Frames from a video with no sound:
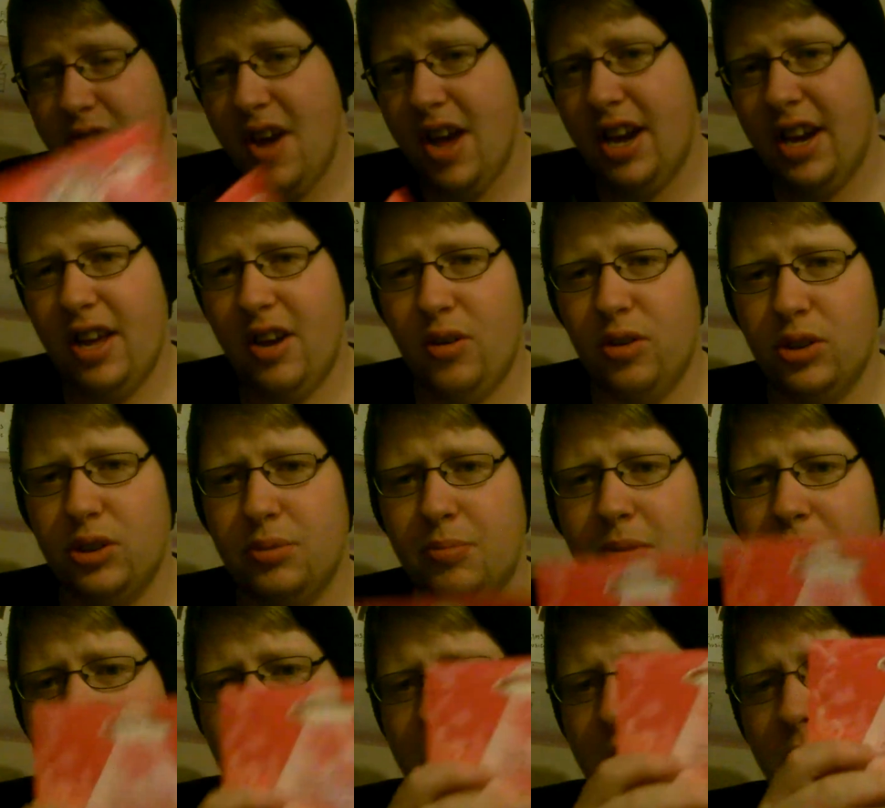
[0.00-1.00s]
Very
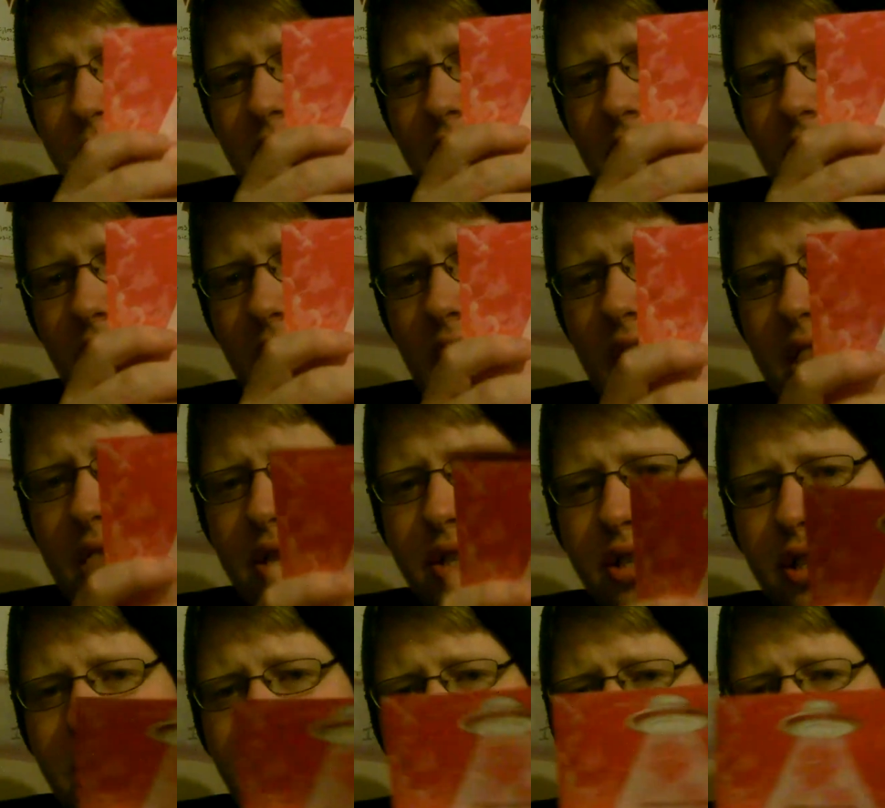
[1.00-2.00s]
awesome artwork,
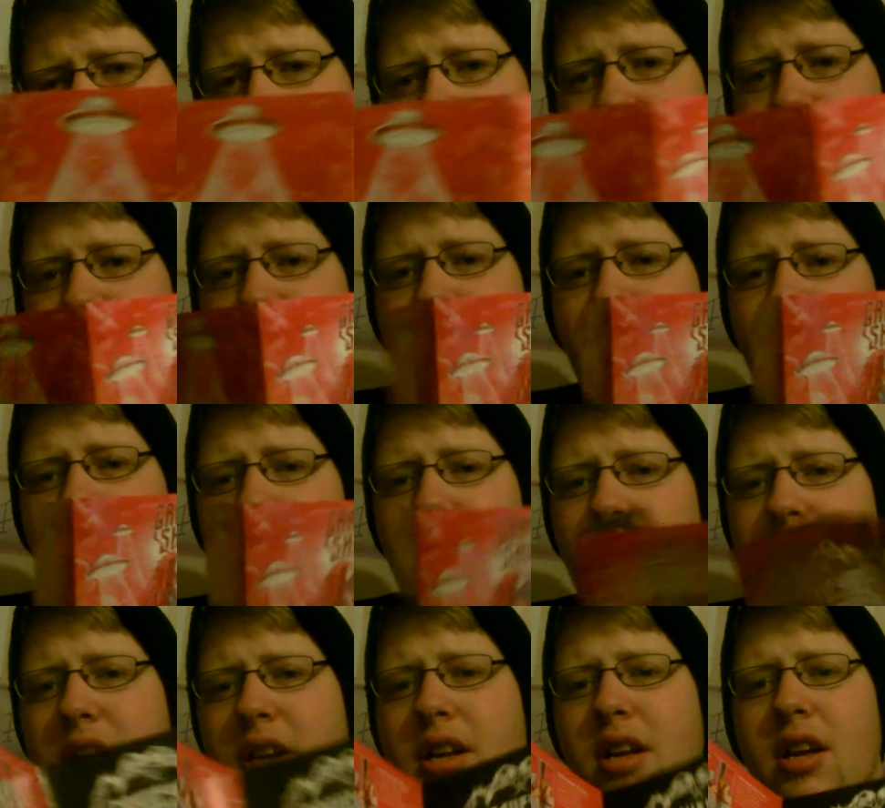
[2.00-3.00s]
actually. I really like the
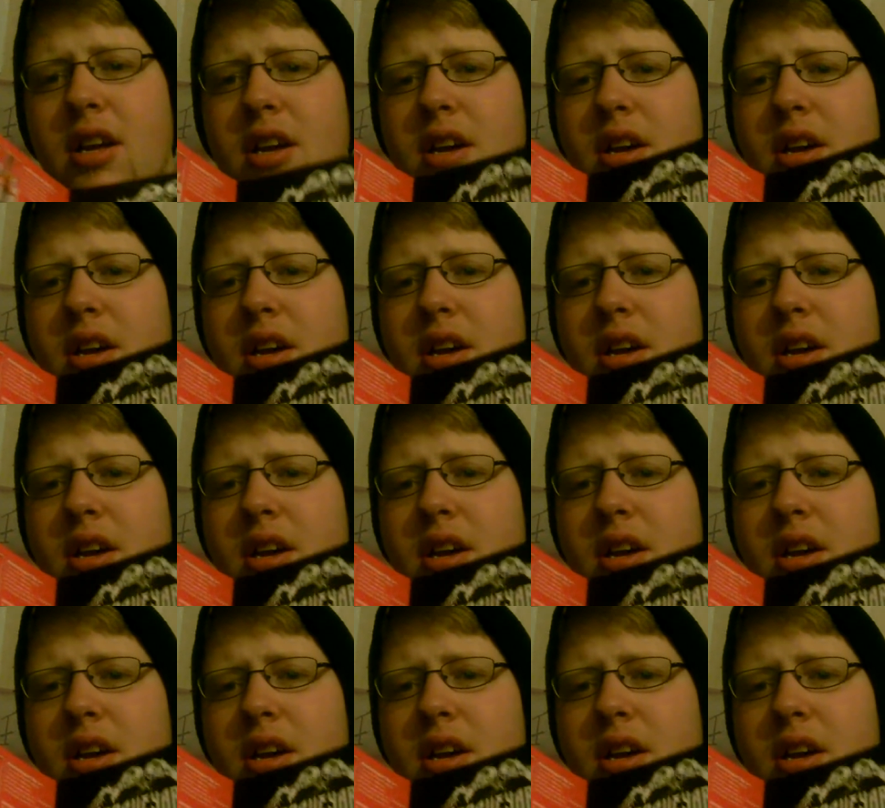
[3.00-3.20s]
artwork,